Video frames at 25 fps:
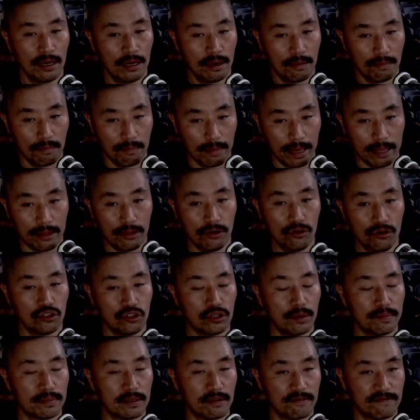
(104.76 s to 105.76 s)
Matthew
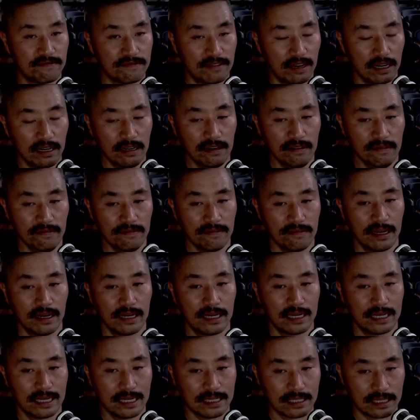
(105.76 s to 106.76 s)
chapter 5,
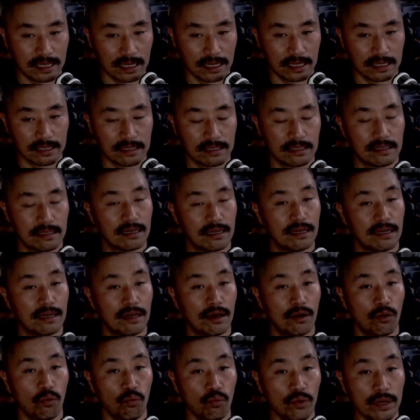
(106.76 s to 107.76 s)
it says,
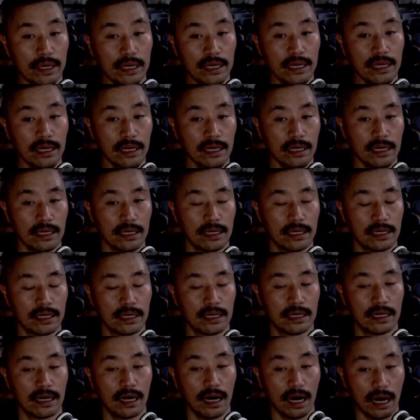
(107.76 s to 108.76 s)
We
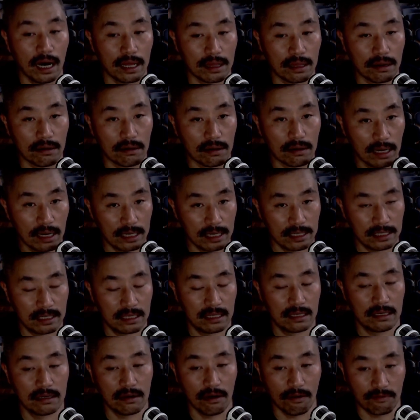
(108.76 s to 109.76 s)
are the light
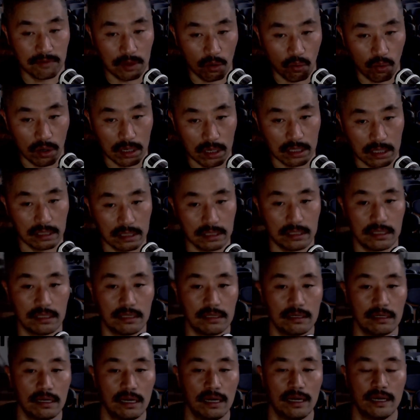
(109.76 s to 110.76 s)
of the world.
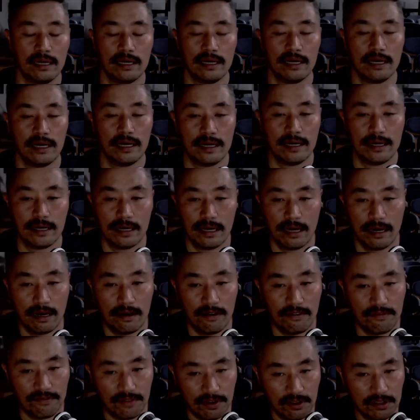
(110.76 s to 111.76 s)

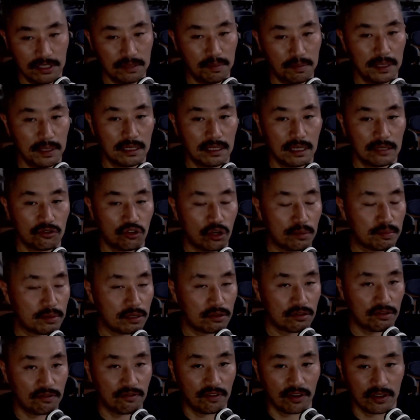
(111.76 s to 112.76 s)
First Peter chapter
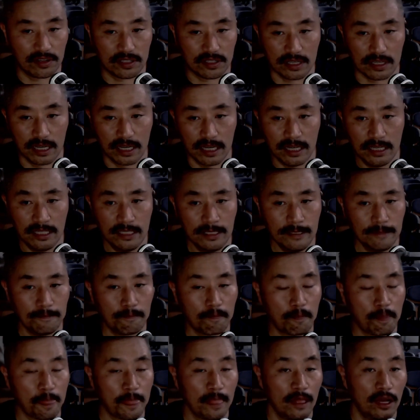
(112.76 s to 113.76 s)
2, verse 9,
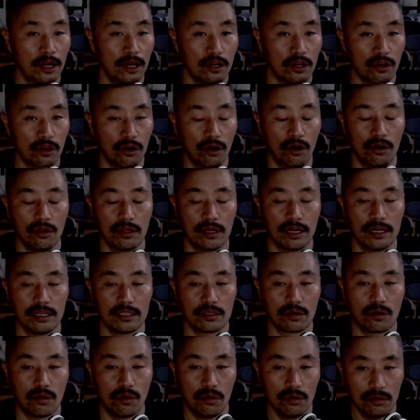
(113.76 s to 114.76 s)
God has
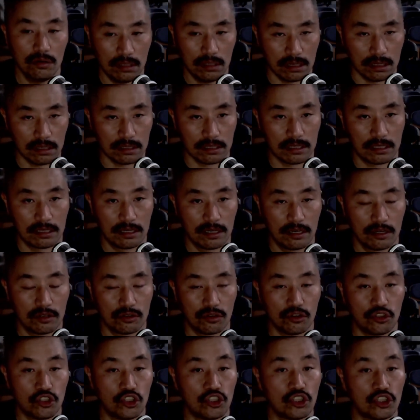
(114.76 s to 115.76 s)
called us to
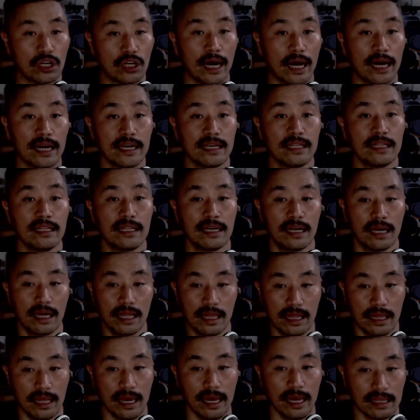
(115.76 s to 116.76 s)
shine
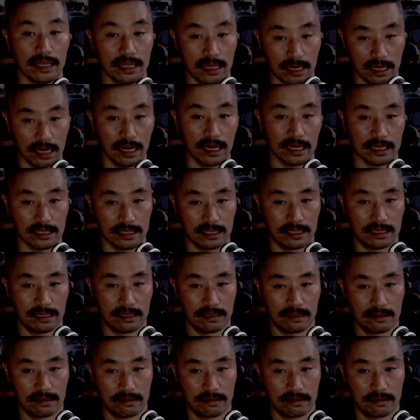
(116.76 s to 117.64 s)
that light.